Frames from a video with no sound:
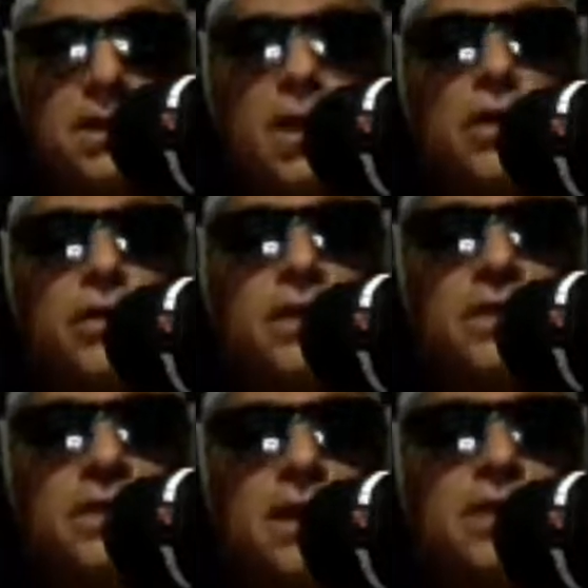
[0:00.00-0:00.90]
All these
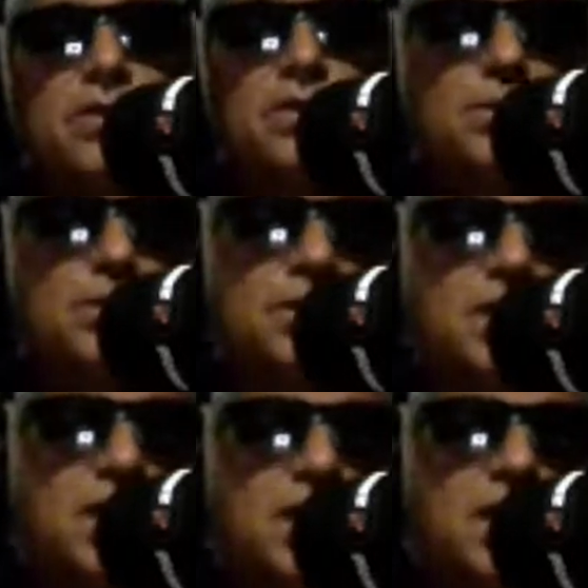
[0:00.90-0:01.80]
sounds that was
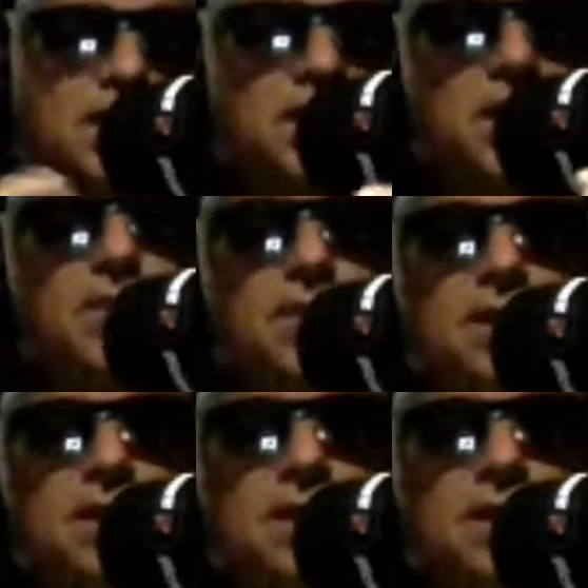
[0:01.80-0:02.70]
done in the
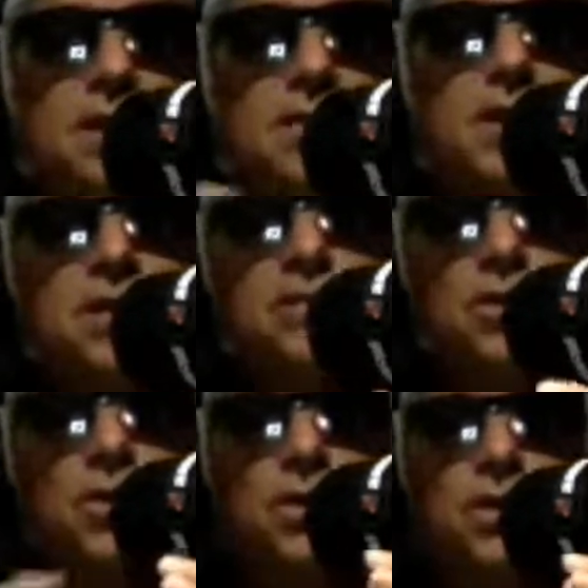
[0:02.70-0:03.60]
seventies that Pink
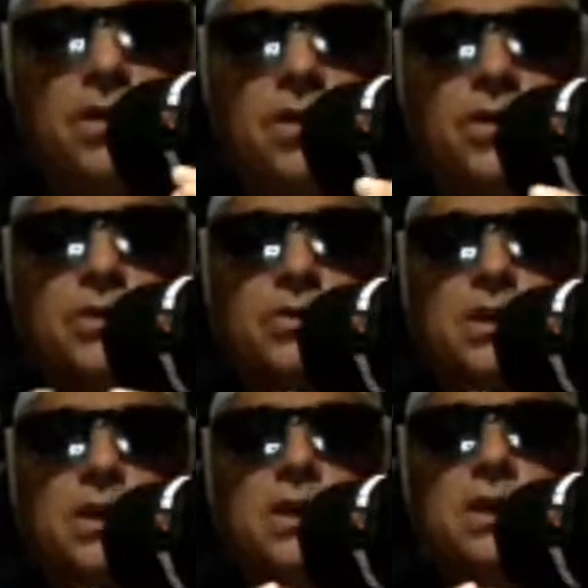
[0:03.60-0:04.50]
Floyd used,
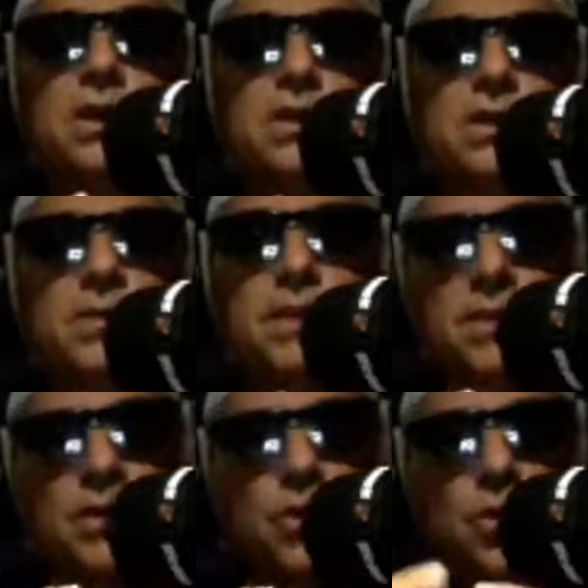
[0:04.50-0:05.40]
some of these
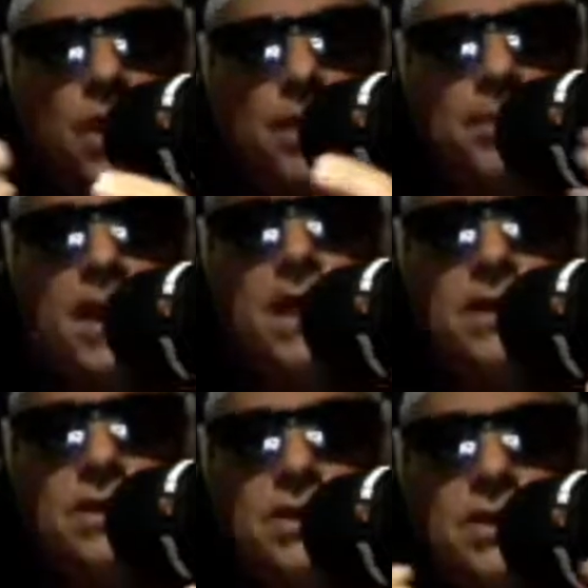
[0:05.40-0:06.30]
other great
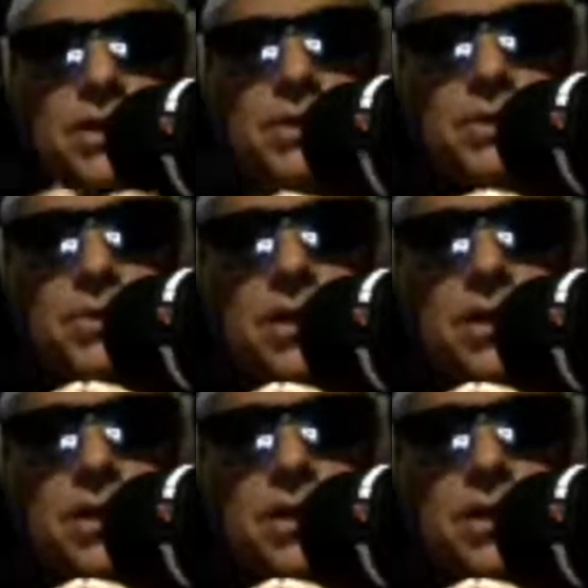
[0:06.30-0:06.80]
bands used,